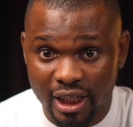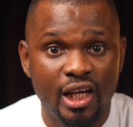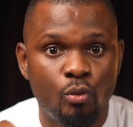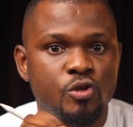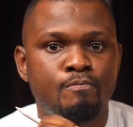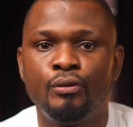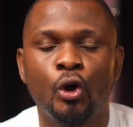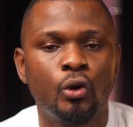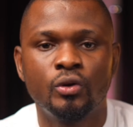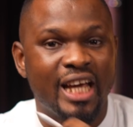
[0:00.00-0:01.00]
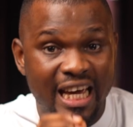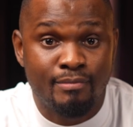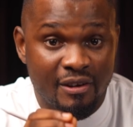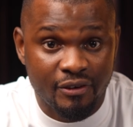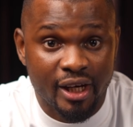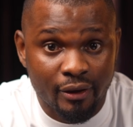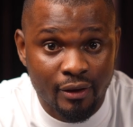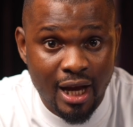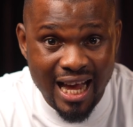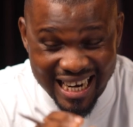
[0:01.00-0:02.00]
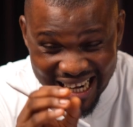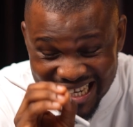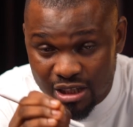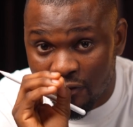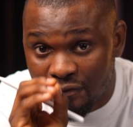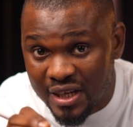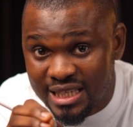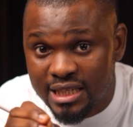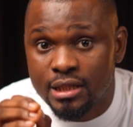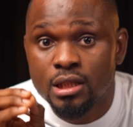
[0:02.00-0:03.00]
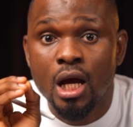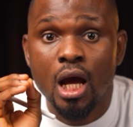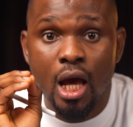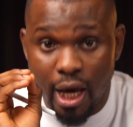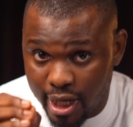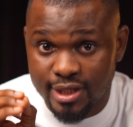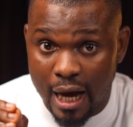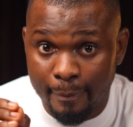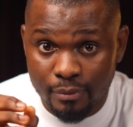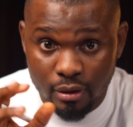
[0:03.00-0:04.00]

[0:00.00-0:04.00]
link was broken in my funnel and I needed to fix it ASAP.